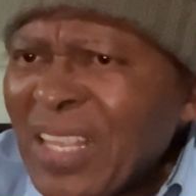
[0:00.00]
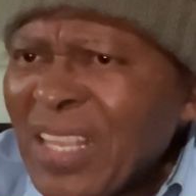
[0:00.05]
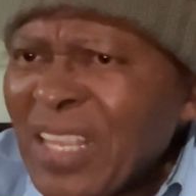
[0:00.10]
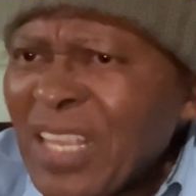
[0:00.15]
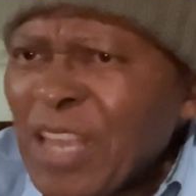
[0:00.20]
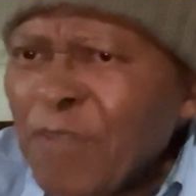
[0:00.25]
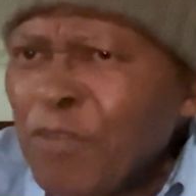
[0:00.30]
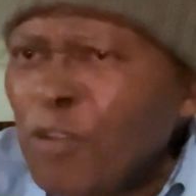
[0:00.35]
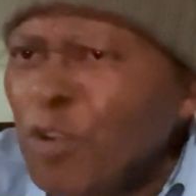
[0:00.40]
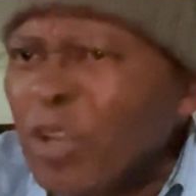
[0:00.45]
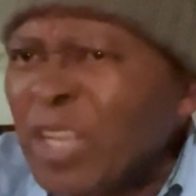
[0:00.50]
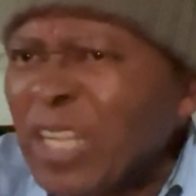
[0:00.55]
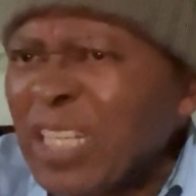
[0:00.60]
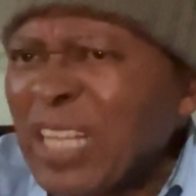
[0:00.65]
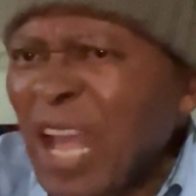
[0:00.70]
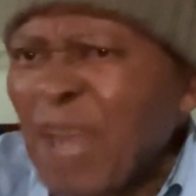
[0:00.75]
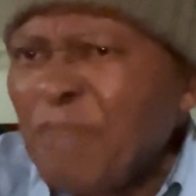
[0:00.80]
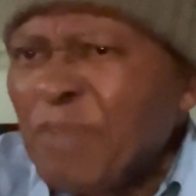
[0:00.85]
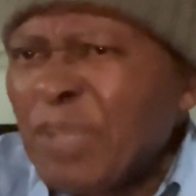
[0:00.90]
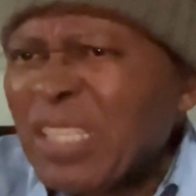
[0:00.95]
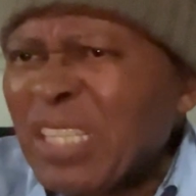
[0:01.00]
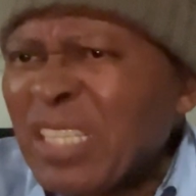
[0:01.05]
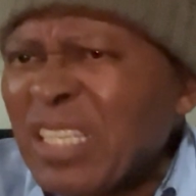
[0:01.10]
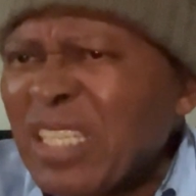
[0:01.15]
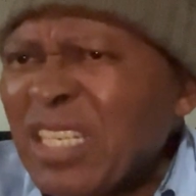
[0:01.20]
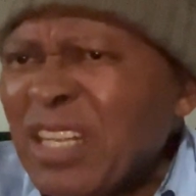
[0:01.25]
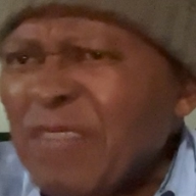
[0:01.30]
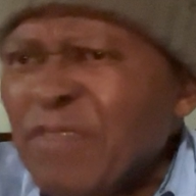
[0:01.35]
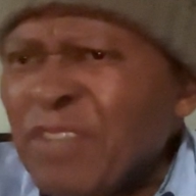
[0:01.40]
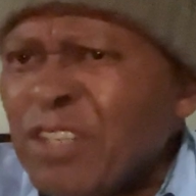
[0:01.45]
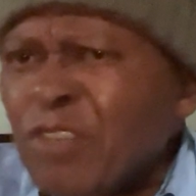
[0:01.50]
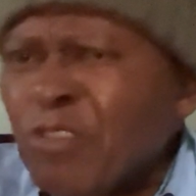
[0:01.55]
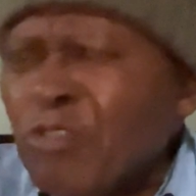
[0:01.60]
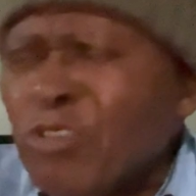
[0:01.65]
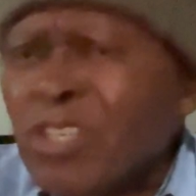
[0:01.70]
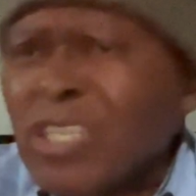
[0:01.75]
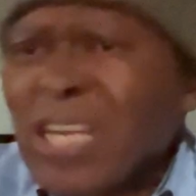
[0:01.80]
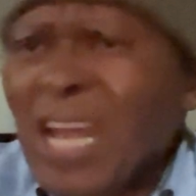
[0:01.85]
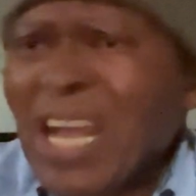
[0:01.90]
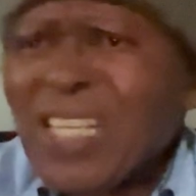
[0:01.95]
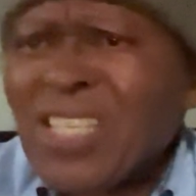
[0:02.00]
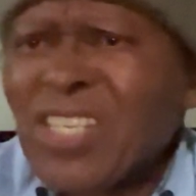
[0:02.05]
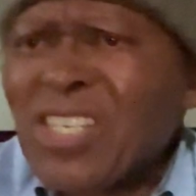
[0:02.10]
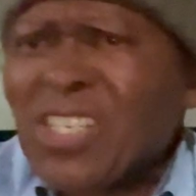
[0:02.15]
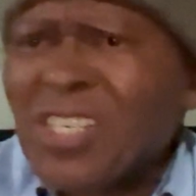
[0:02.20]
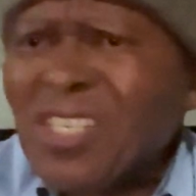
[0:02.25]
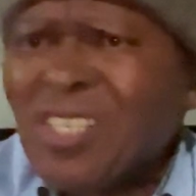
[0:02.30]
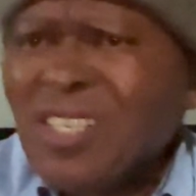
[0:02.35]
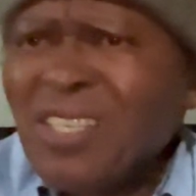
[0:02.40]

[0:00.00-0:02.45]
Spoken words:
if you look at hypersensitivity to touch,